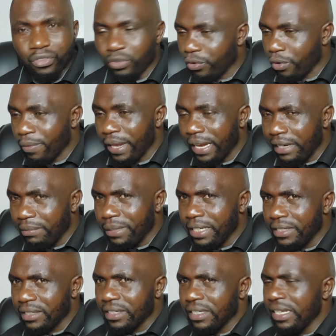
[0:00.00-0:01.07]
from the line
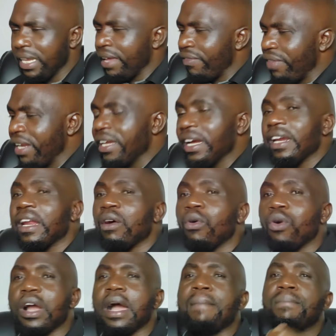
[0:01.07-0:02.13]
ministry, then he can
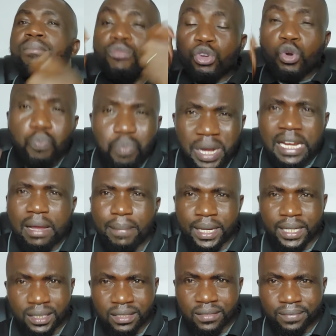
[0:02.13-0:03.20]
now come to
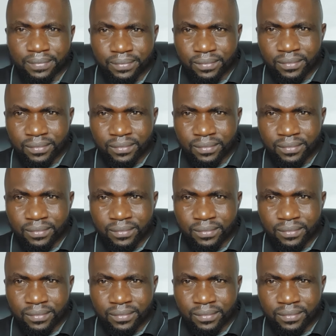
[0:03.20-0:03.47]
parliament